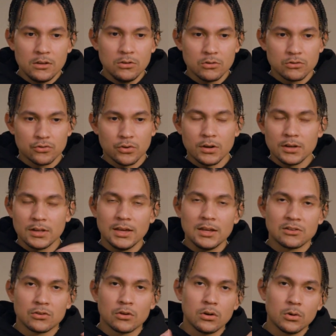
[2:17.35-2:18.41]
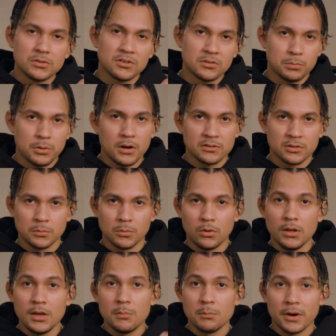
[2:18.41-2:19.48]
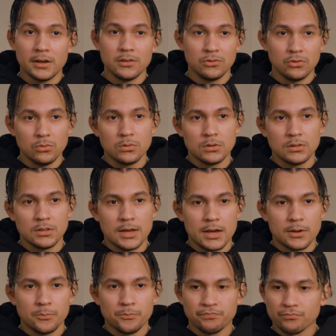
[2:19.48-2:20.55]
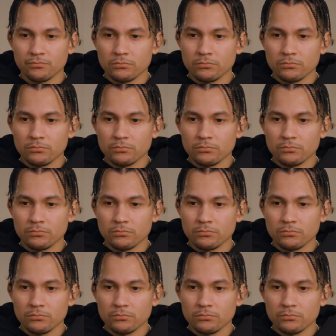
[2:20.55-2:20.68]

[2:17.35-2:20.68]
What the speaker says: try to get as close as possible. And by doing that,